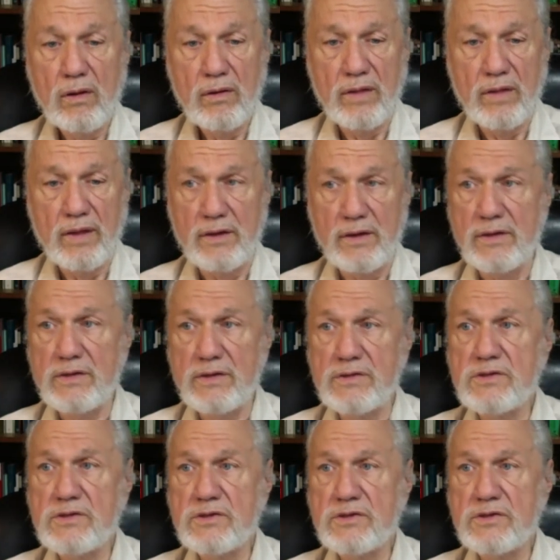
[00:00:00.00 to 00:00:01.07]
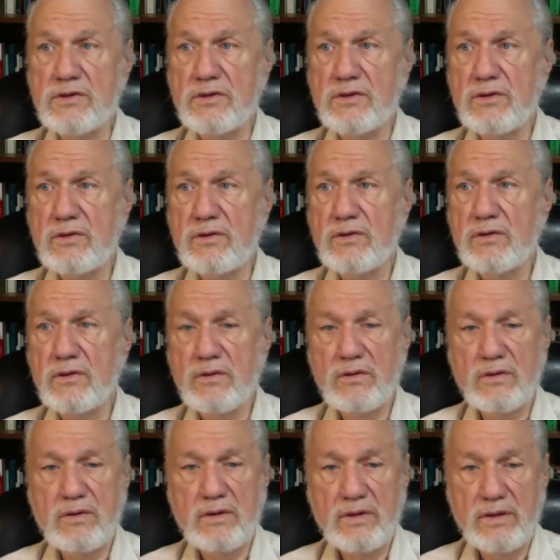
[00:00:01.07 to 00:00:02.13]
that is,
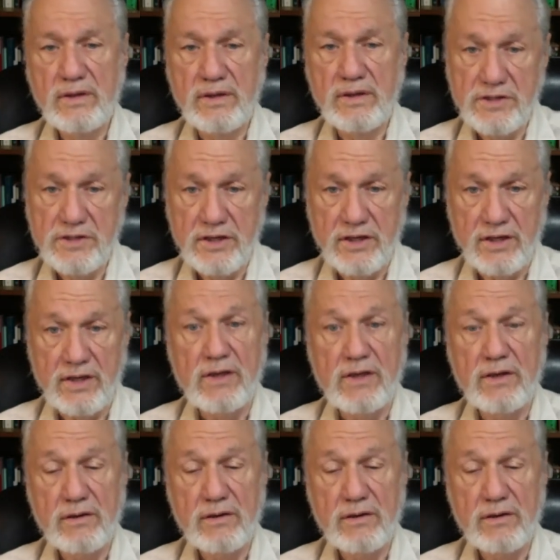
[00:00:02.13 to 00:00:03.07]
is He.